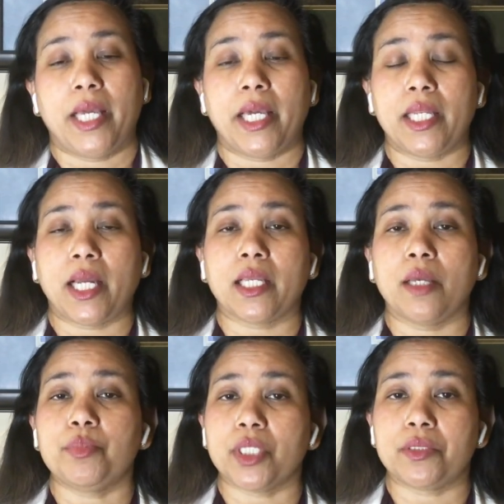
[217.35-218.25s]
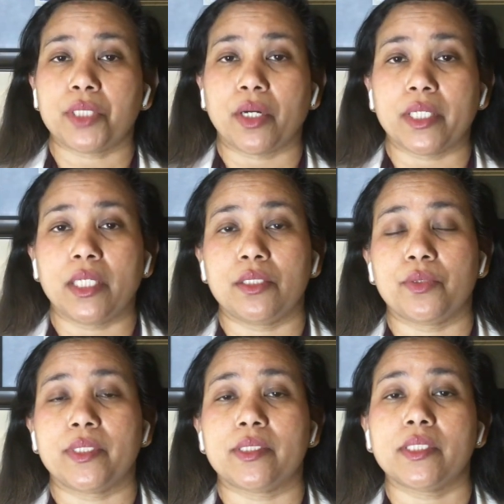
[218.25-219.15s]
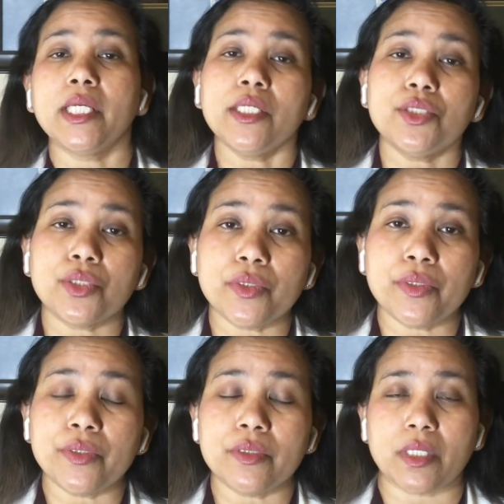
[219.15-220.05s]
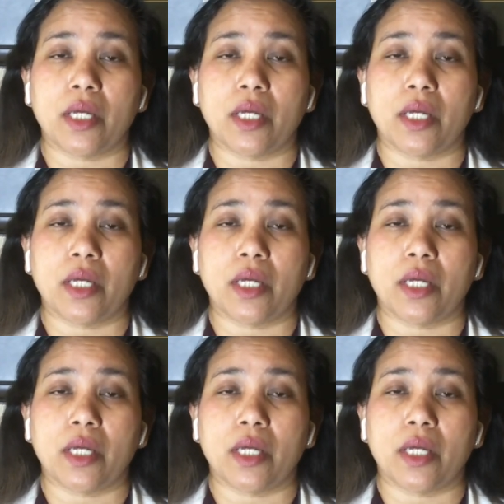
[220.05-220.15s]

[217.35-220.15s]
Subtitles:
And I kept on talking to his teachers.